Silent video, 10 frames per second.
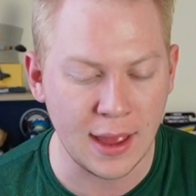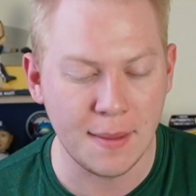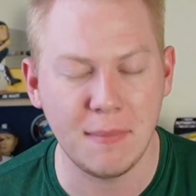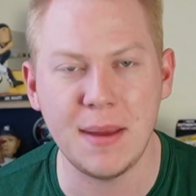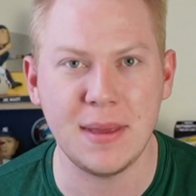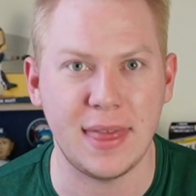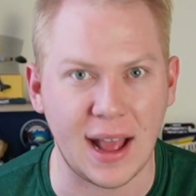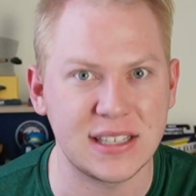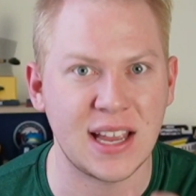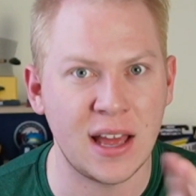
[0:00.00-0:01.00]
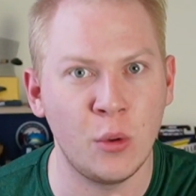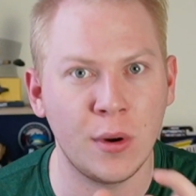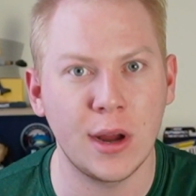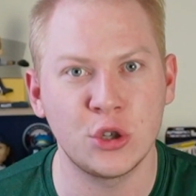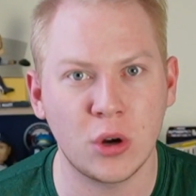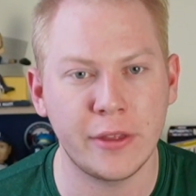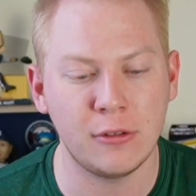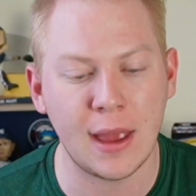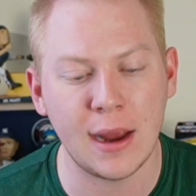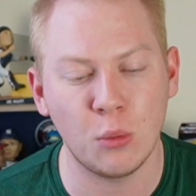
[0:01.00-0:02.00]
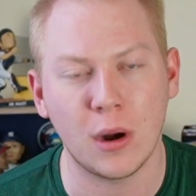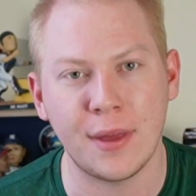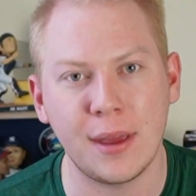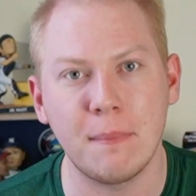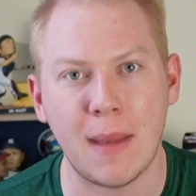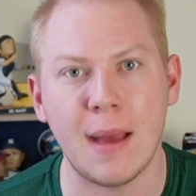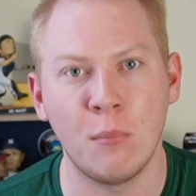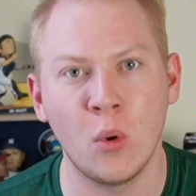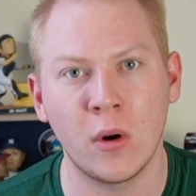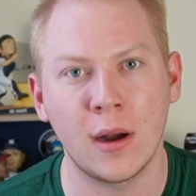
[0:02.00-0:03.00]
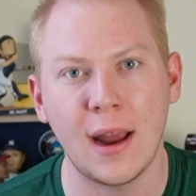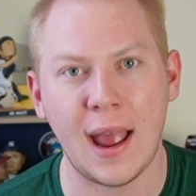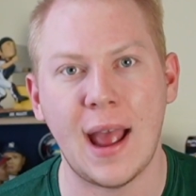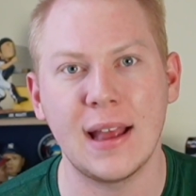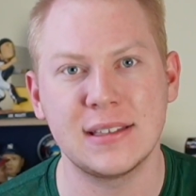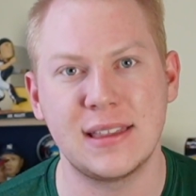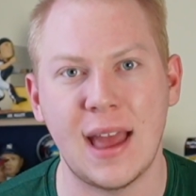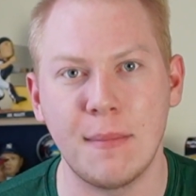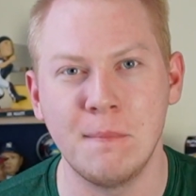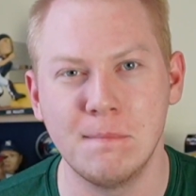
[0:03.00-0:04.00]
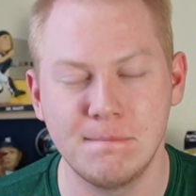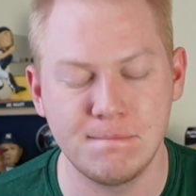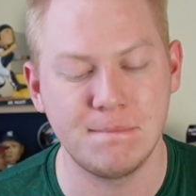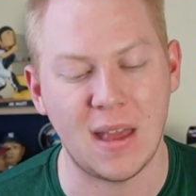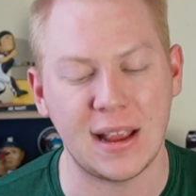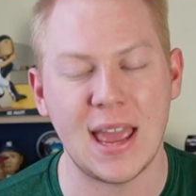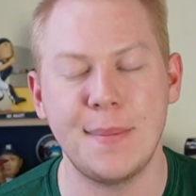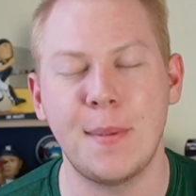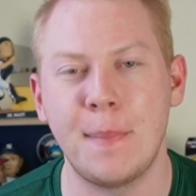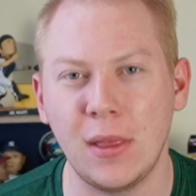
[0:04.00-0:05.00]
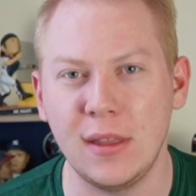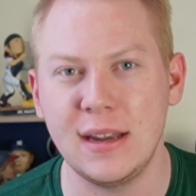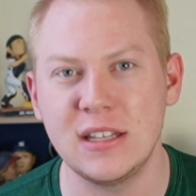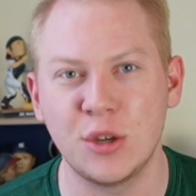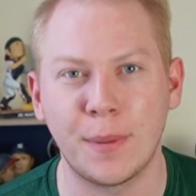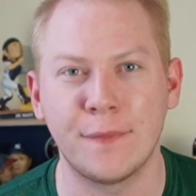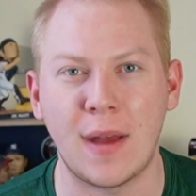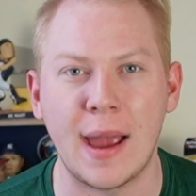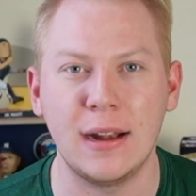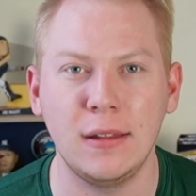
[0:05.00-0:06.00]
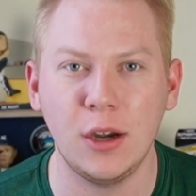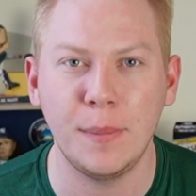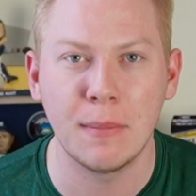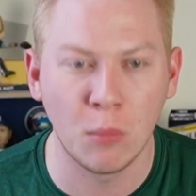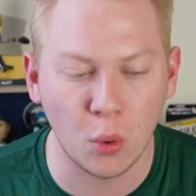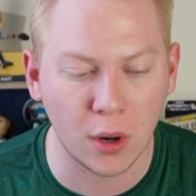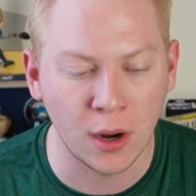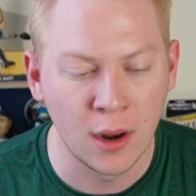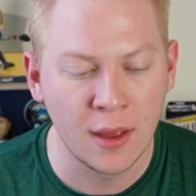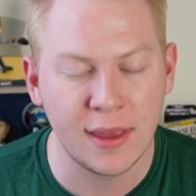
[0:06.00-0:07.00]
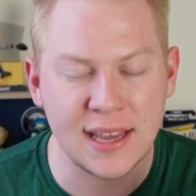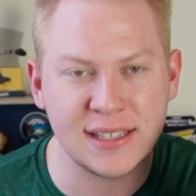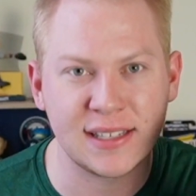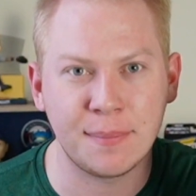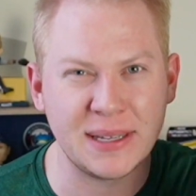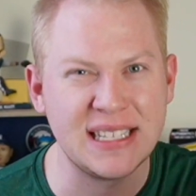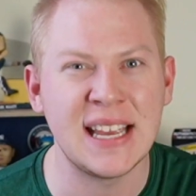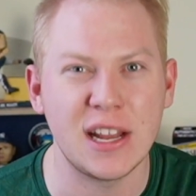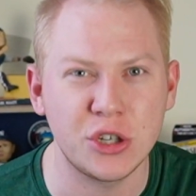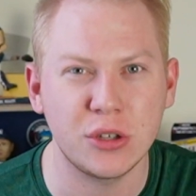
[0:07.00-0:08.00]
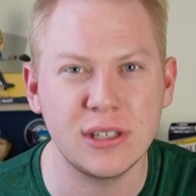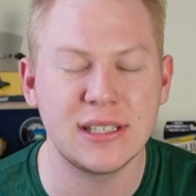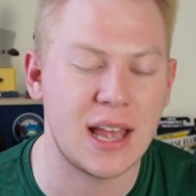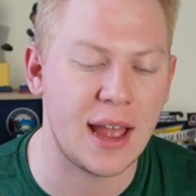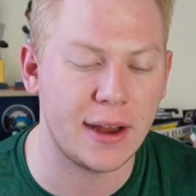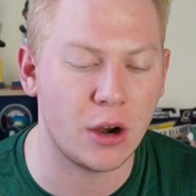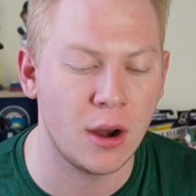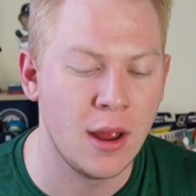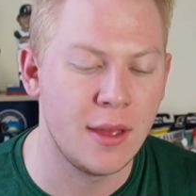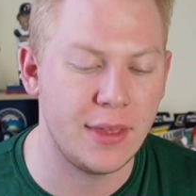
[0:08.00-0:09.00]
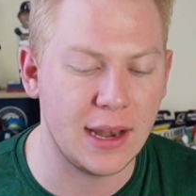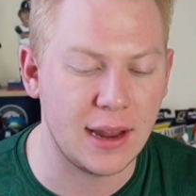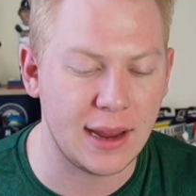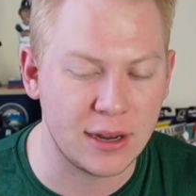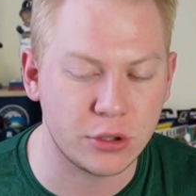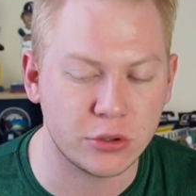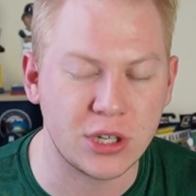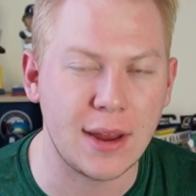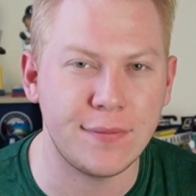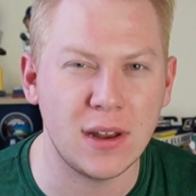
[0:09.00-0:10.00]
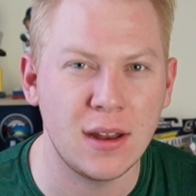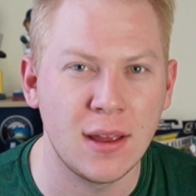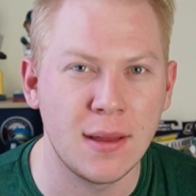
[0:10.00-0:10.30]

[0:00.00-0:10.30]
Maybe that's kind of where I draw the line where I think Matt Moore has that that capability to provide a little bit more. His potential is higher than Andrew Chafin.